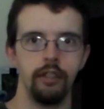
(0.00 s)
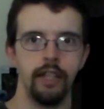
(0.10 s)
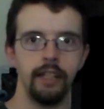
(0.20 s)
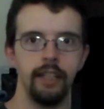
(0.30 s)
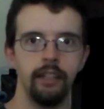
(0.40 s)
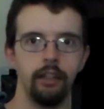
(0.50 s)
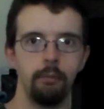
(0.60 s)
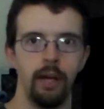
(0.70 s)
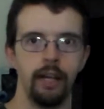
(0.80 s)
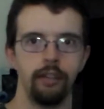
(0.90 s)
dinky little
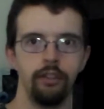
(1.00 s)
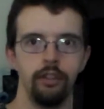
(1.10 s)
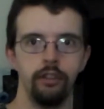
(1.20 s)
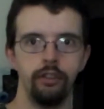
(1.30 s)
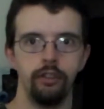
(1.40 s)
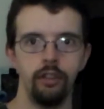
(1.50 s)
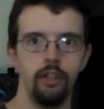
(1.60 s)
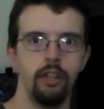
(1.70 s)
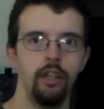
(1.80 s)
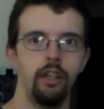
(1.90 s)
boxes
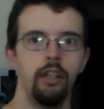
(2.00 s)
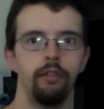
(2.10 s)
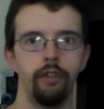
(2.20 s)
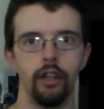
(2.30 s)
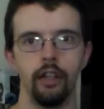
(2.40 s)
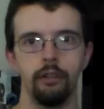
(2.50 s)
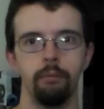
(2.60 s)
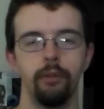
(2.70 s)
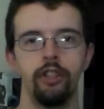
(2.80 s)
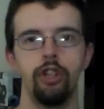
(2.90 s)
for
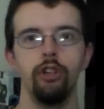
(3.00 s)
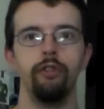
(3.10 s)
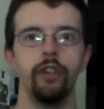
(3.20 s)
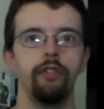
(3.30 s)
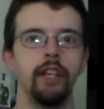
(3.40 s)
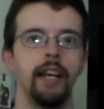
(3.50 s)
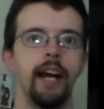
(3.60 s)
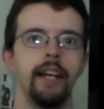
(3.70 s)
$2.59,